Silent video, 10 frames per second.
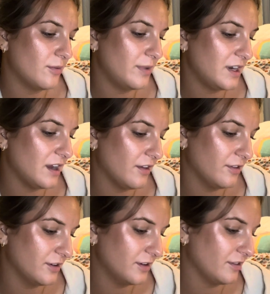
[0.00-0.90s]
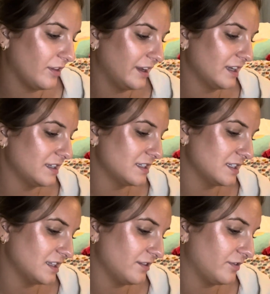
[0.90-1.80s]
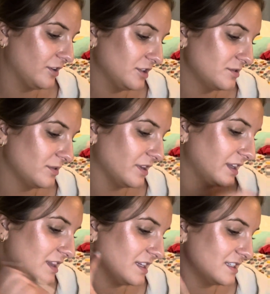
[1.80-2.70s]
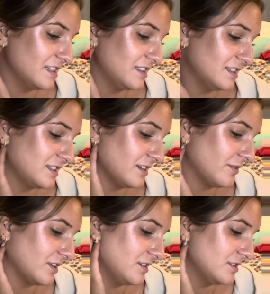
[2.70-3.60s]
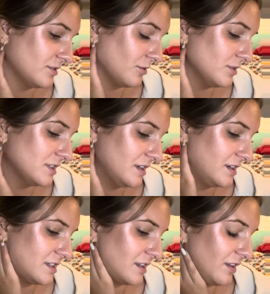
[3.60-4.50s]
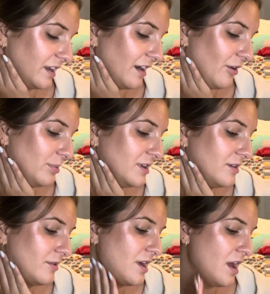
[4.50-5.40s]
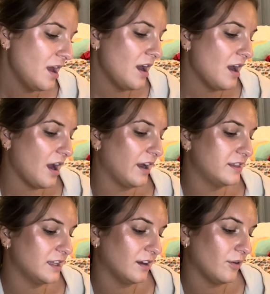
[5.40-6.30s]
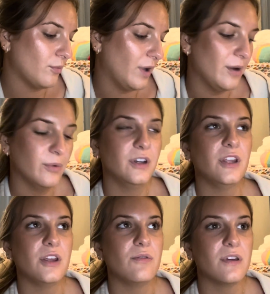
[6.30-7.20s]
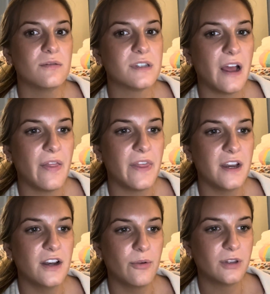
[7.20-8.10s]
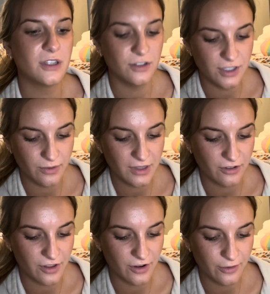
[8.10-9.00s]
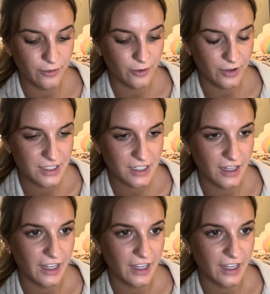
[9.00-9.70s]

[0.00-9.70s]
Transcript: many other, it says in the first one, the assistance of a consultant to help you. I think, why wouldn't you use that? They know what they're doing. They're there for a reason.